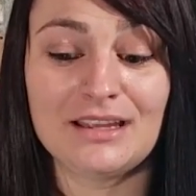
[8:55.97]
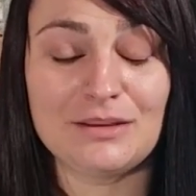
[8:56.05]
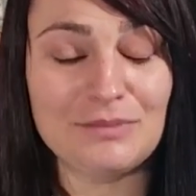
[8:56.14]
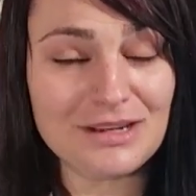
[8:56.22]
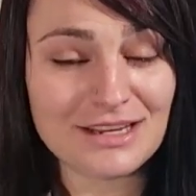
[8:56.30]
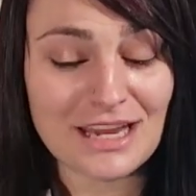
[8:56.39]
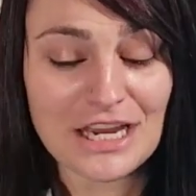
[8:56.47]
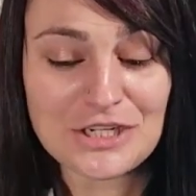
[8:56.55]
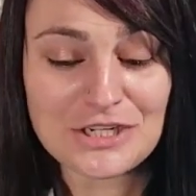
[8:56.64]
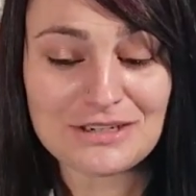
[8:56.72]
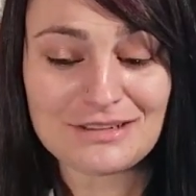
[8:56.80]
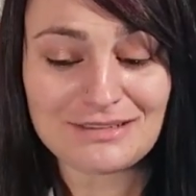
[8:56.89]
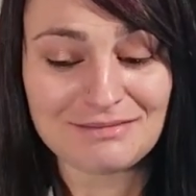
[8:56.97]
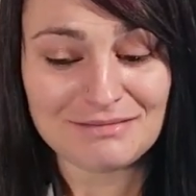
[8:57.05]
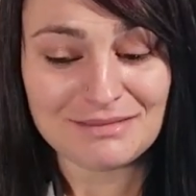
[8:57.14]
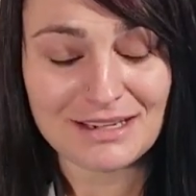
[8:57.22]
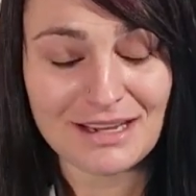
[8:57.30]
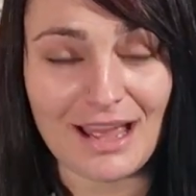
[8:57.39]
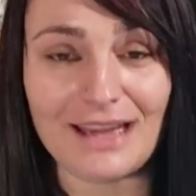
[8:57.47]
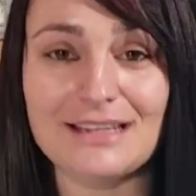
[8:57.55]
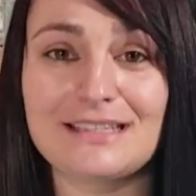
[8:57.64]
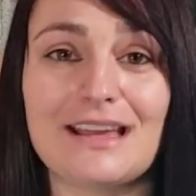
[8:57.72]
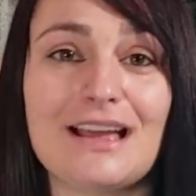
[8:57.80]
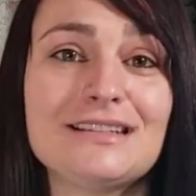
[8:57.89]
Communication kind of
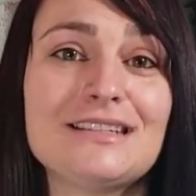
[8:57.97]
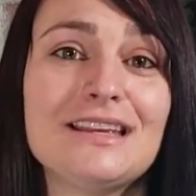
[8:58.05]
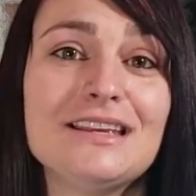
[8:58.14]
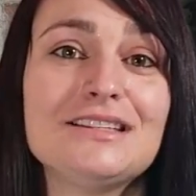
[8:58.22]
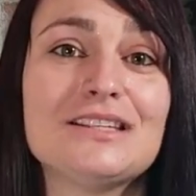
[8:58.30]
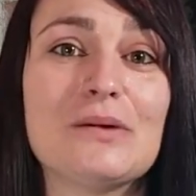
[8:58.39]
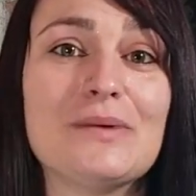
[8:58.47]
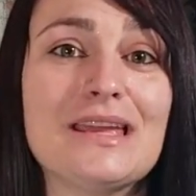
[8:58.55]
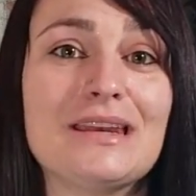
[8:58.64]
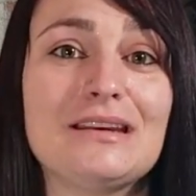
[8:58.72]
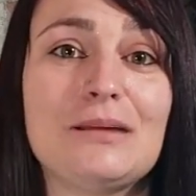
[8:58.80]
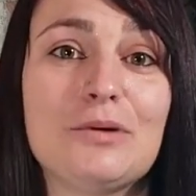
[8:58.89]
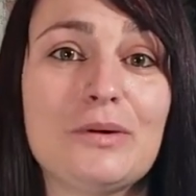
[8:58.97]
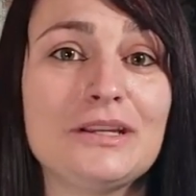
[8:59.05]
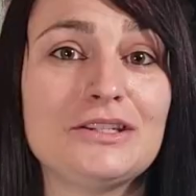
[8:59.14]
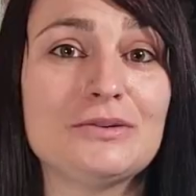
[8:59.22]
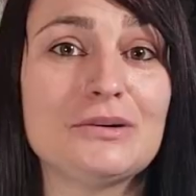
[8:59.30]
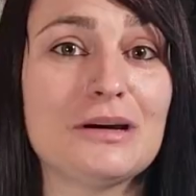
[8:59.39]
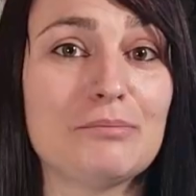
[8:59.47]
sucked, so we ended up going to a